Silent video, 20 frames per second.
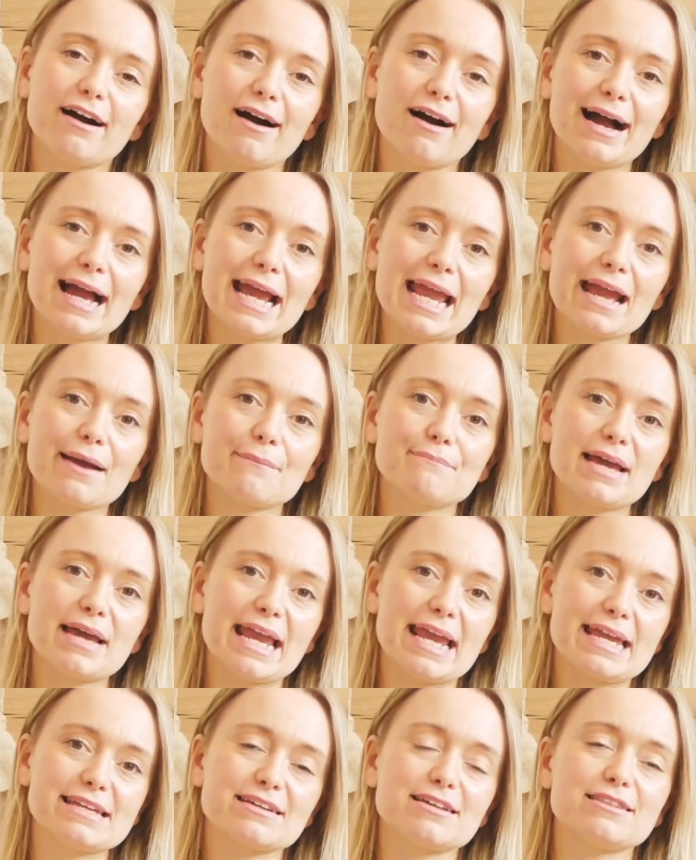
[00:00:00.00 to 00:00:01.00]
I
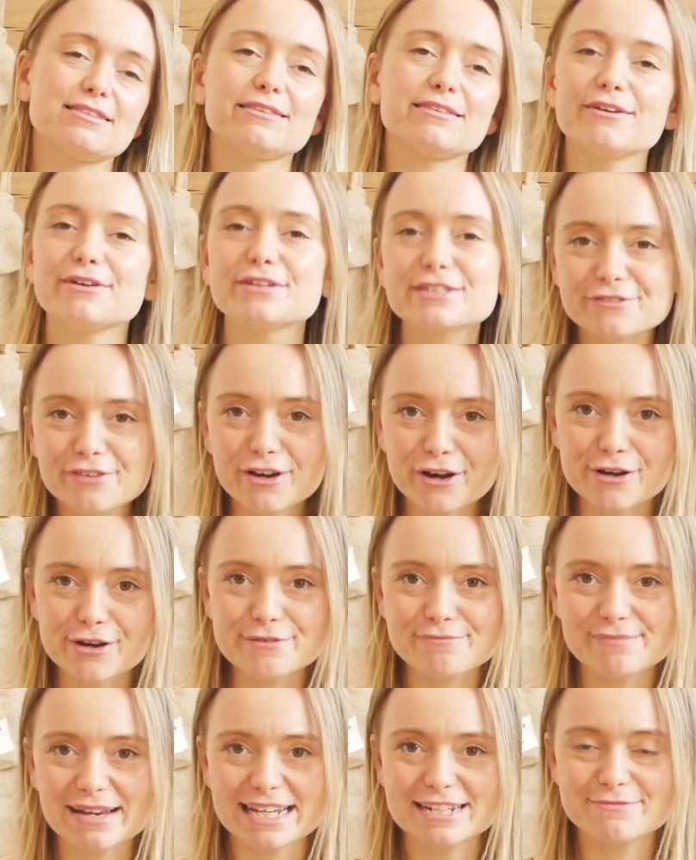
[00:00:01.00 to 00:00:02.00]
made loads of
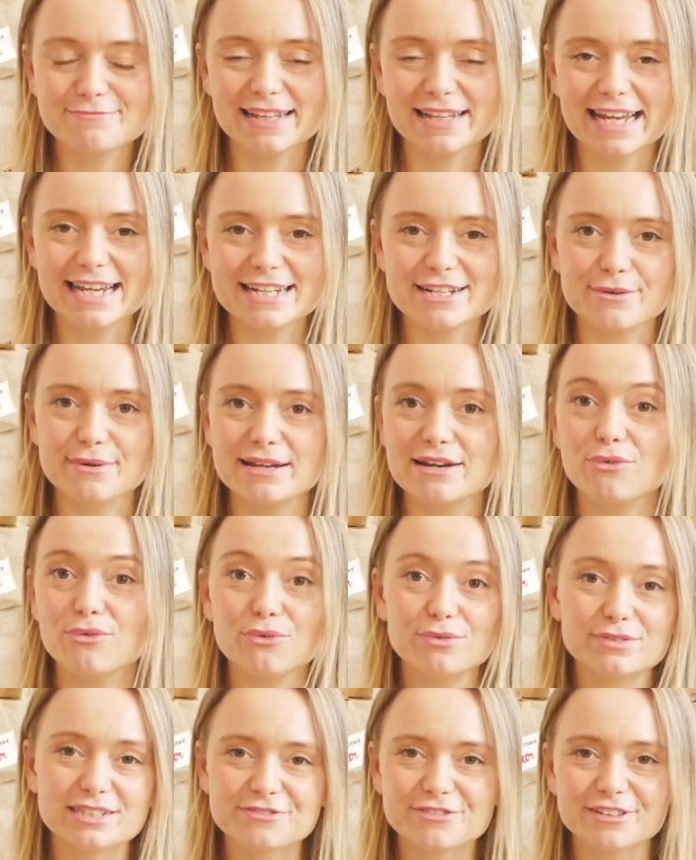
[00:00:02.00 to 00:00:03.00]
homemade Play-Doh in
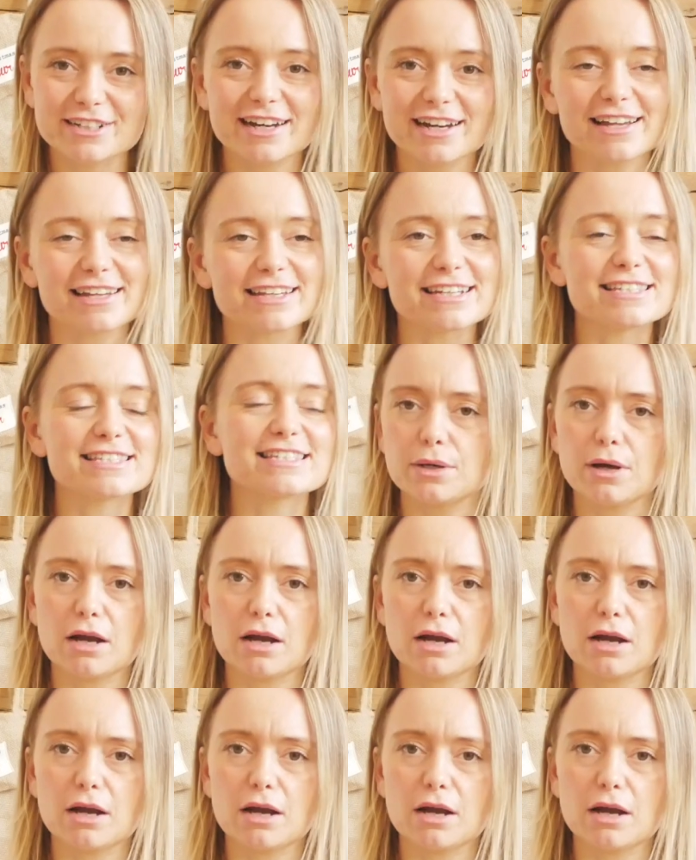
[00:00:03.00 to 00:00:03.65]
all different colours.